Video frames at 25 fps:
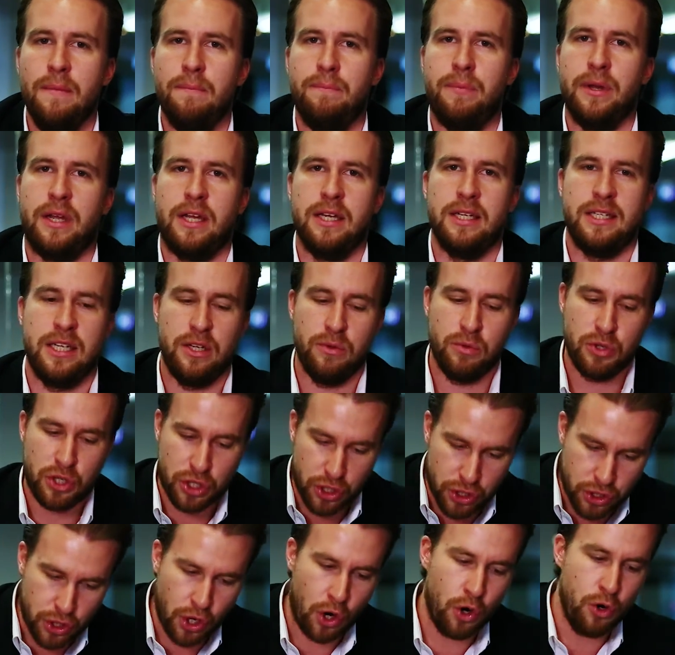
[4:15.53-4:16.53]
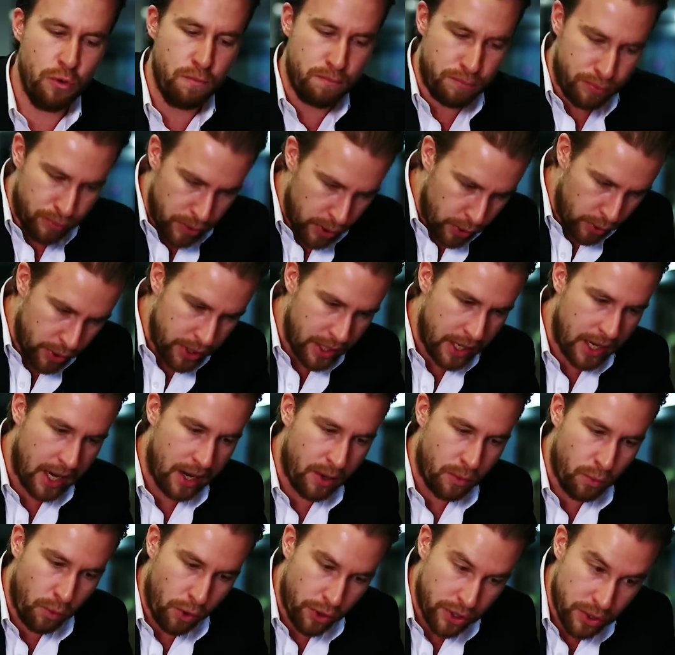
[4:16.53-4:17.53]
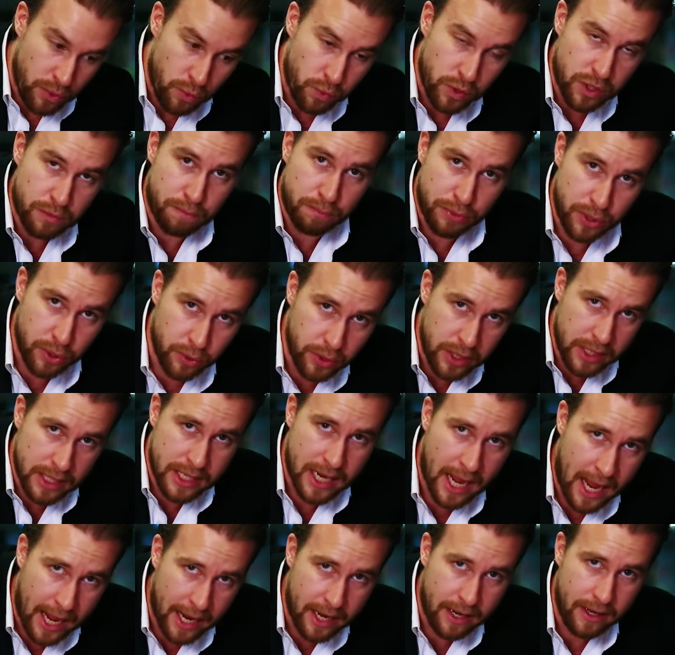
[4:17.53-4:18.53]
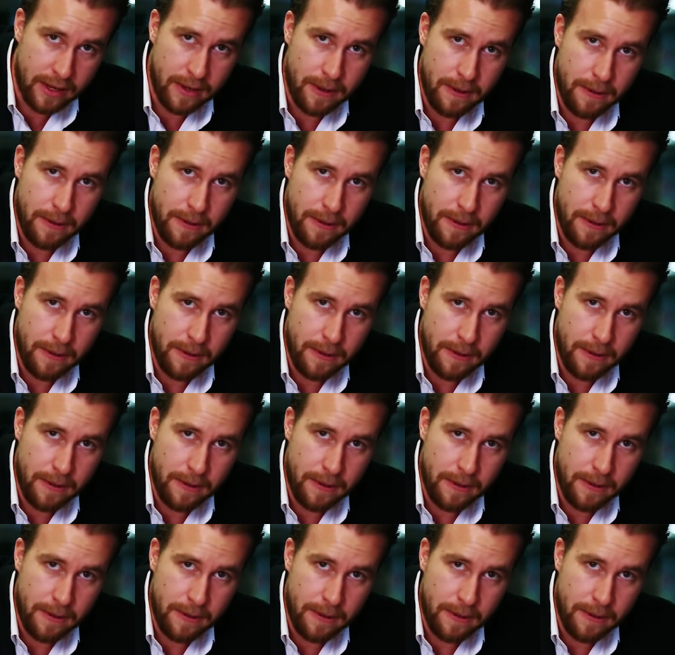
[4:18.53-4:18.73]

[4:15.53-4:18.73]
because he was so brilliant at what he was brilliant at